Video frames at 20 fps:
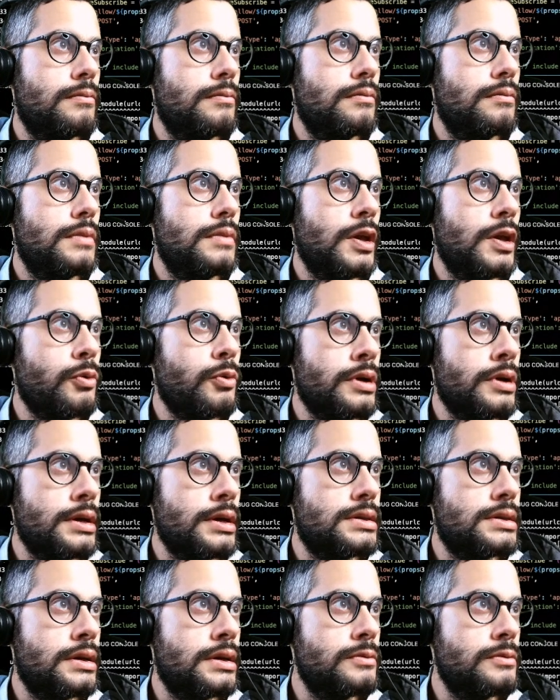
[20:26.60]
No, we're not
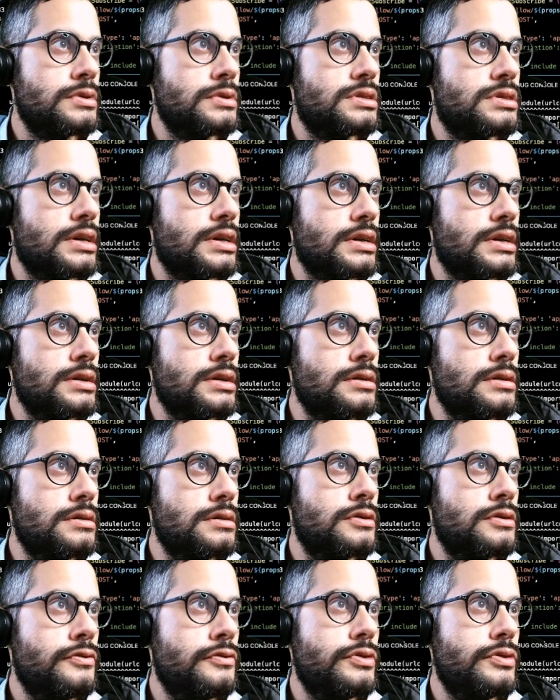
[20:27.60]
done. 1 second.
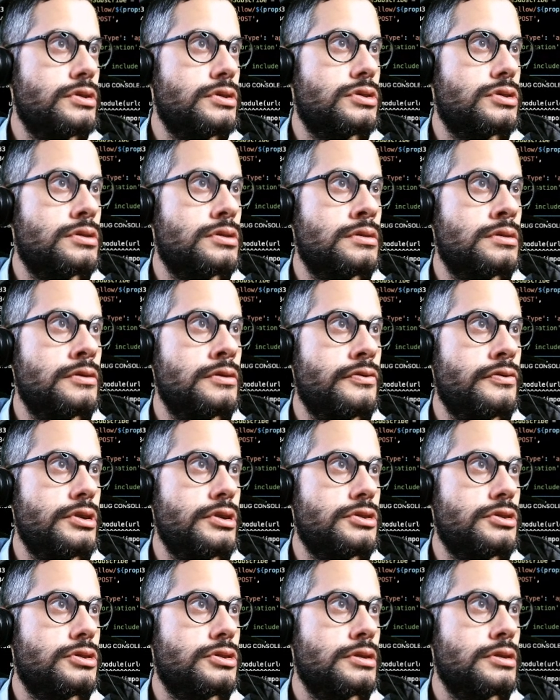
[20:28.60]
New
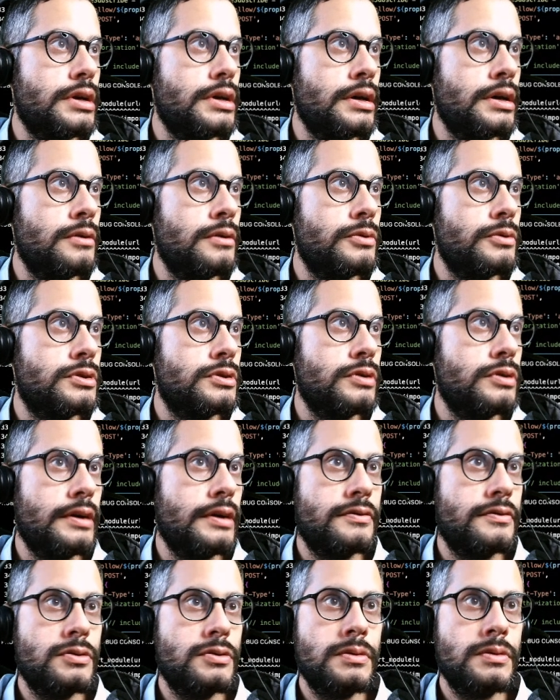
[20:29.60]
feature, and we do have
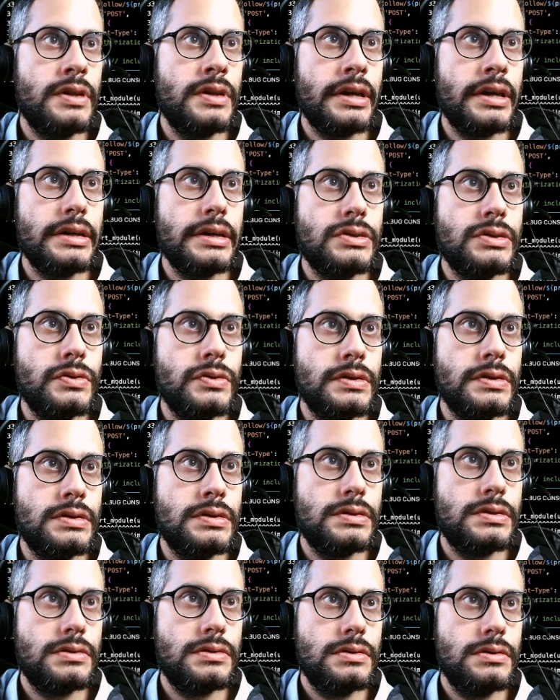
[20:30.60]
to link it to
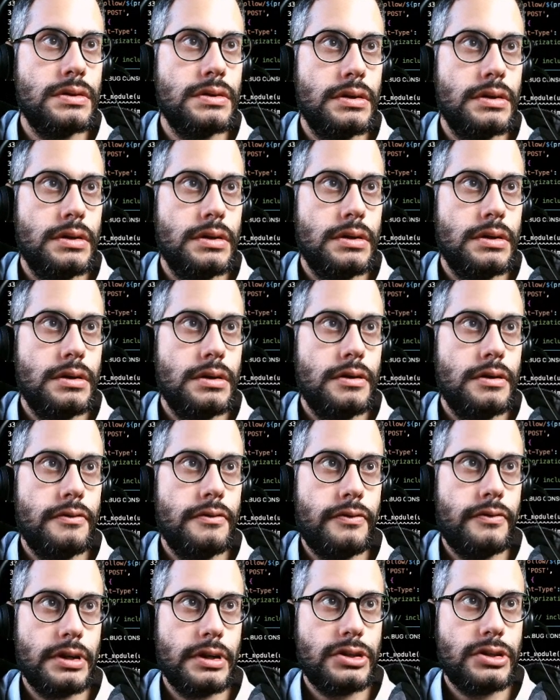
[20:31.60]
this
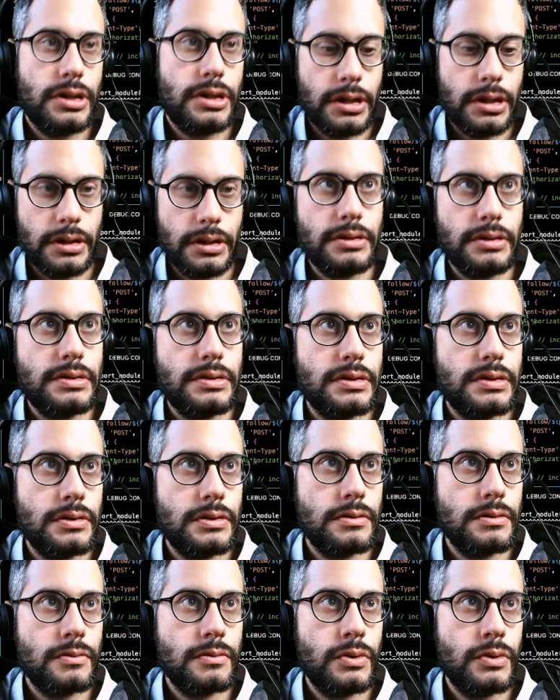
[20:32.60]
function here. So
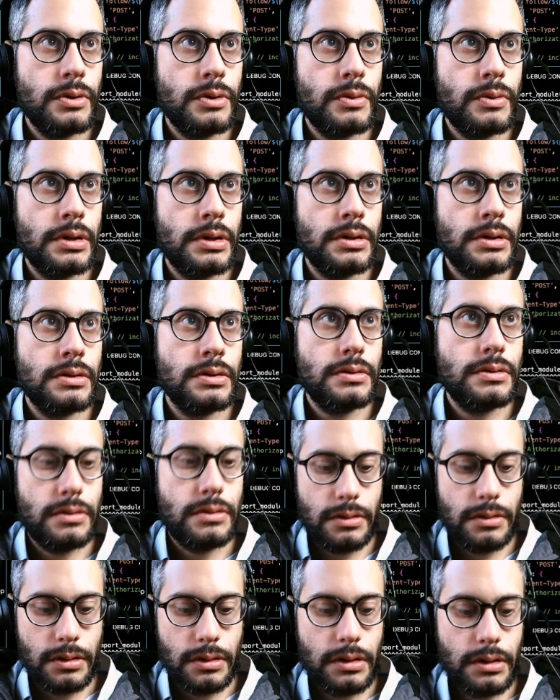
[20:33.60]
we will
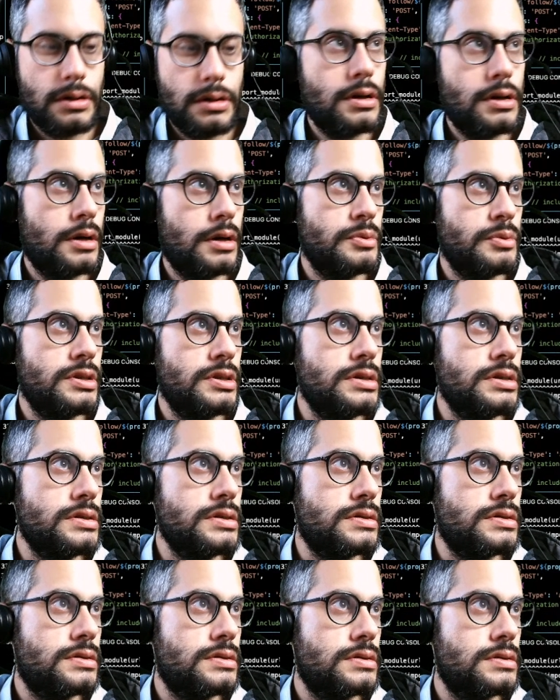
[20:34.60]
copy
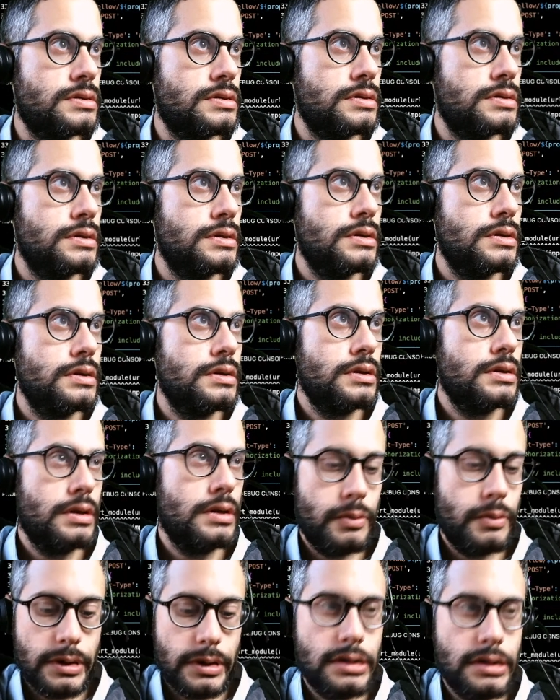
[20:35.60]
this, and
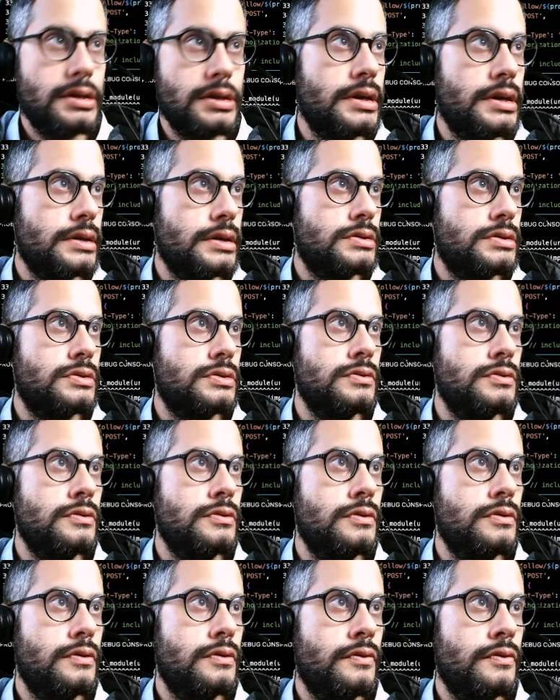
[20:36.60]
we're going to link it to
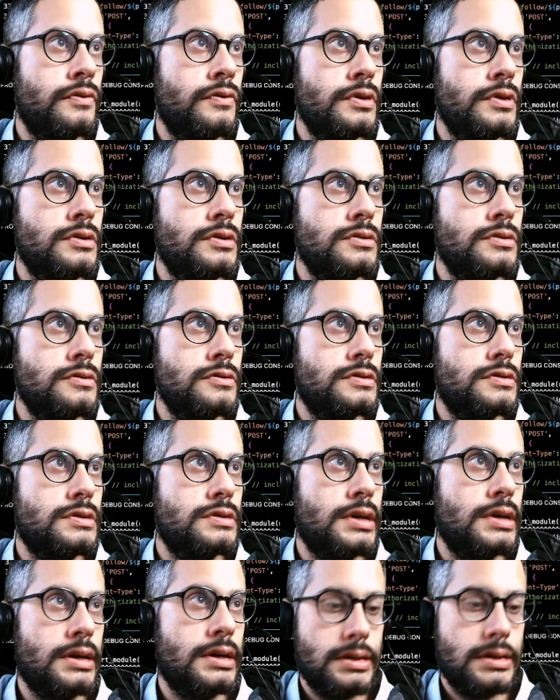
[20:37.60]
views
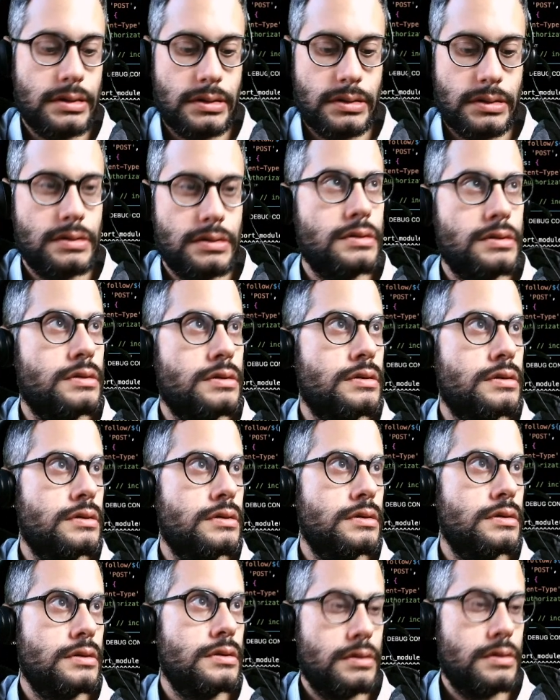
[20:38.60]
dot,
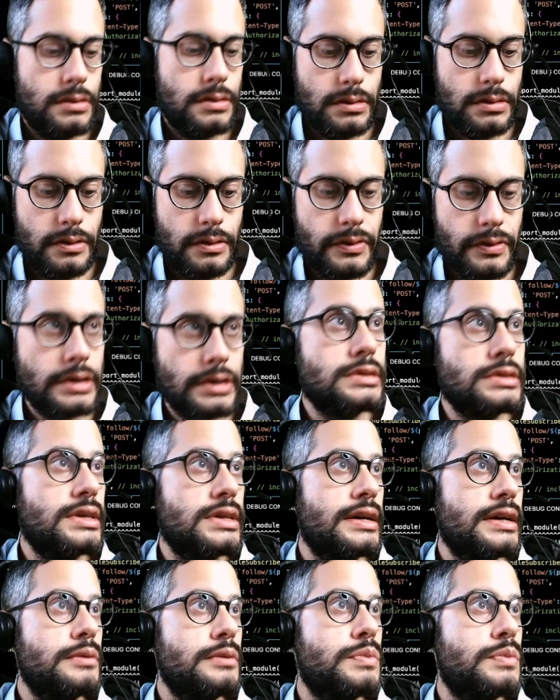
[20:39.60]
if I could
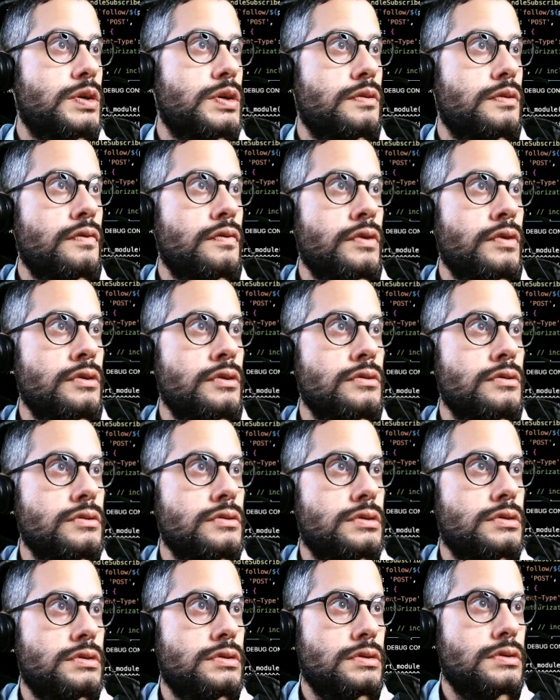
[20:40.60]
type,
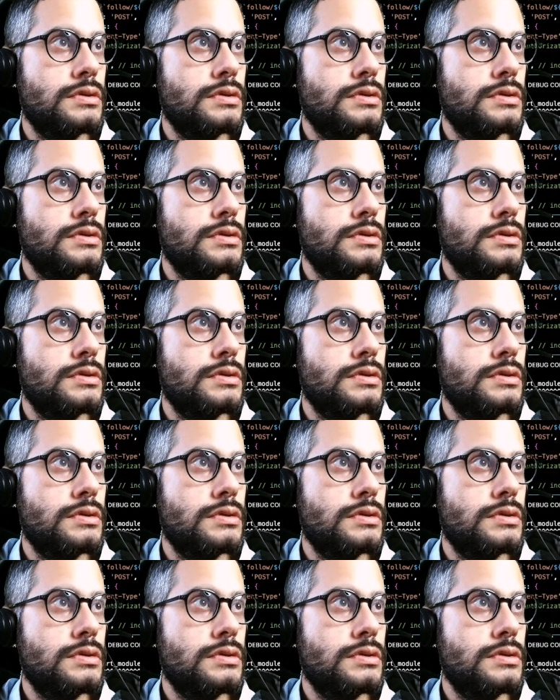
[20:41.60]
views